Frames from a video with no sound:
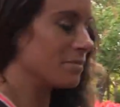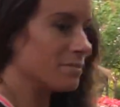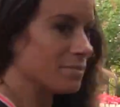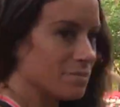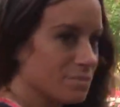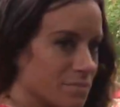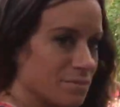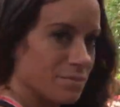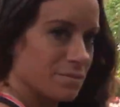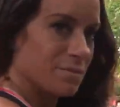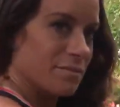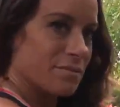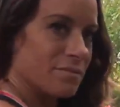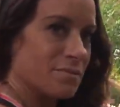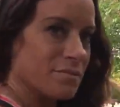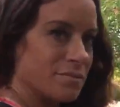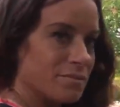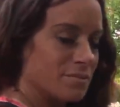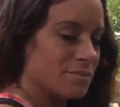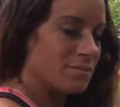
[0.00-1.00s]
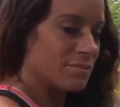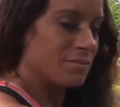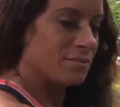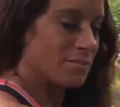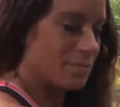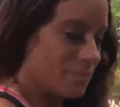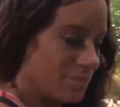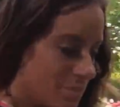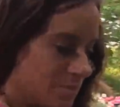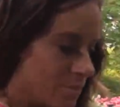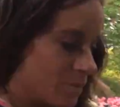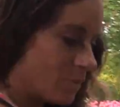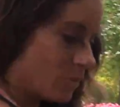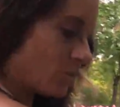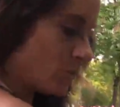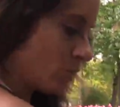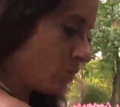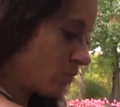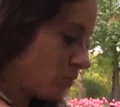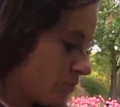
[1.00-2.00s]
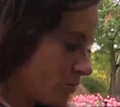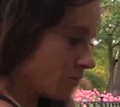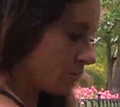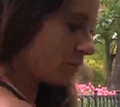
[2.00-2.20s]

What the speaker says: I think that concludes